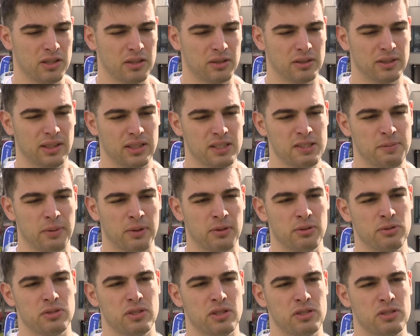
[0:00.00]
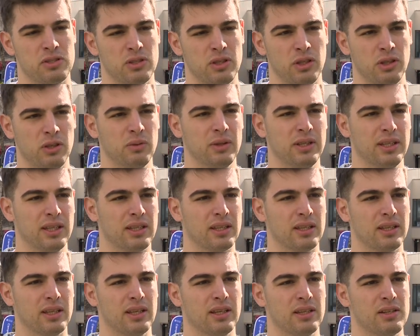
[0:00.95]
not the least because it's
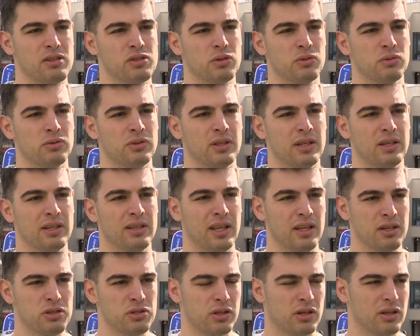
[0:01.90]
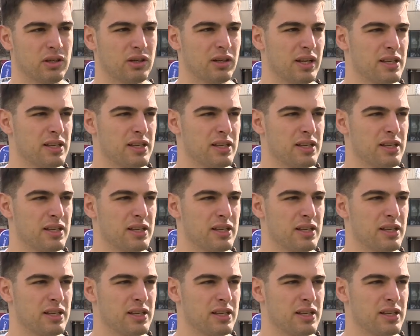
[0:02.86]
unique in its own nature,